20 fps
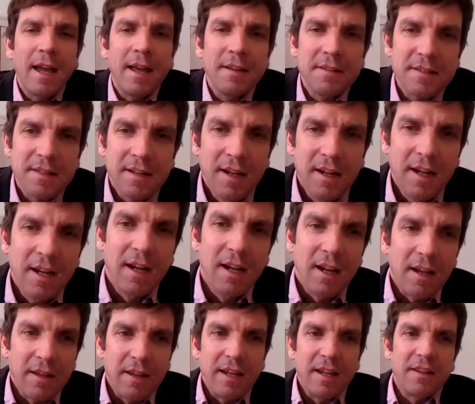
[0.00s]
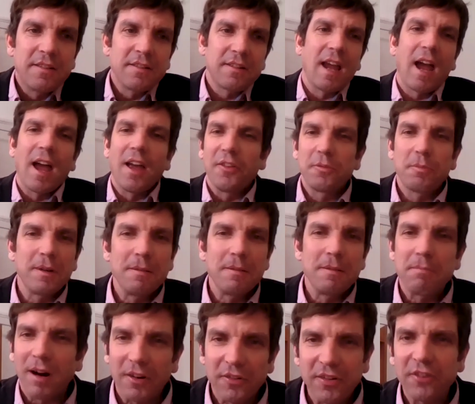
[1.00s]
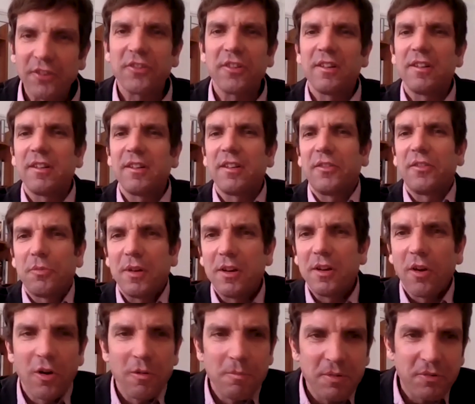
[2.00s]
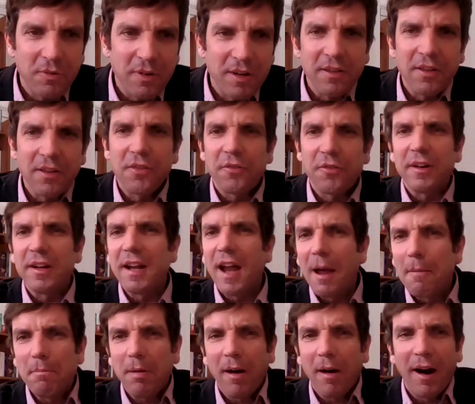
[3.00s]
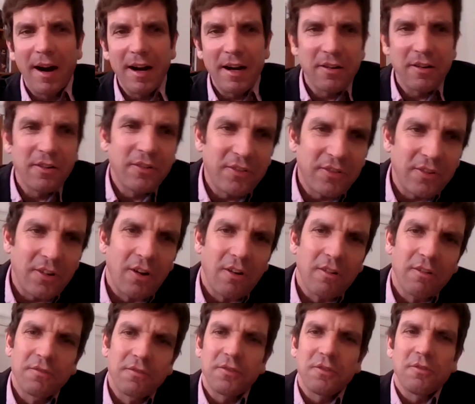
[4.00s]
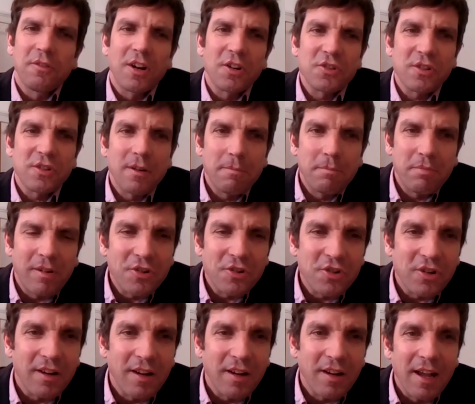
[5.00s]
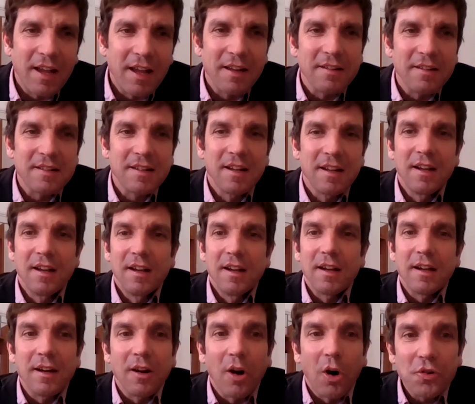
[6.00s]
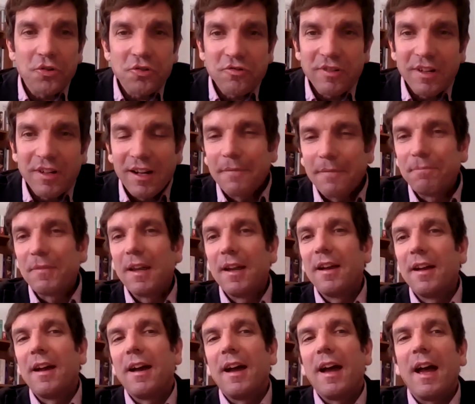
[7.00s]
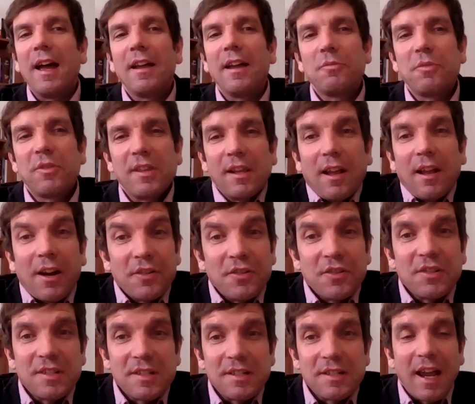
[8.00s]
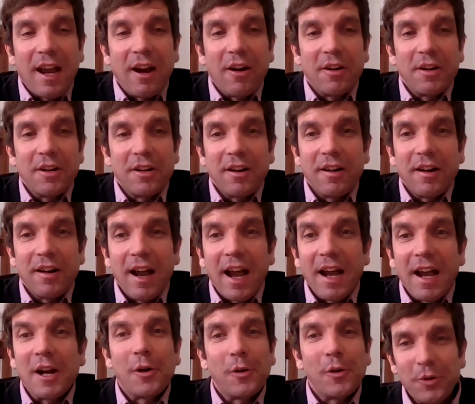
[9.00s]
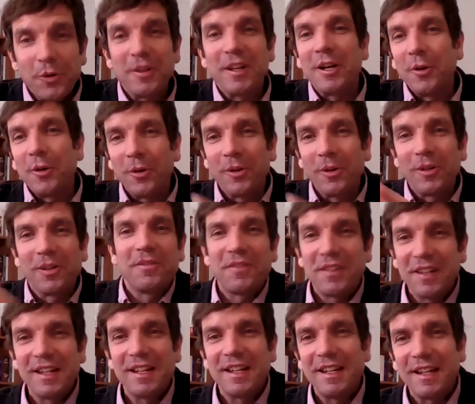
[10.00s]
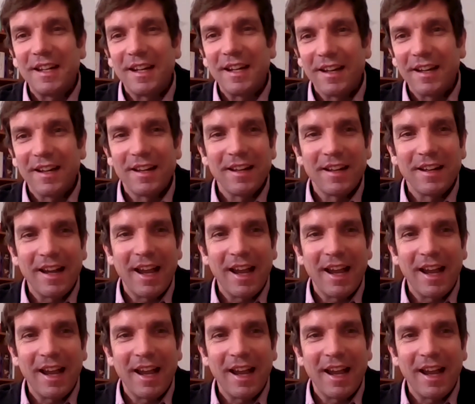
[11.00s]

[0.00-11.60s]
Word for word: And it has been partitioned, as we know, between the three empires of Russia, Prussia, and uh, Austria, and with the largest area, including all of the uh,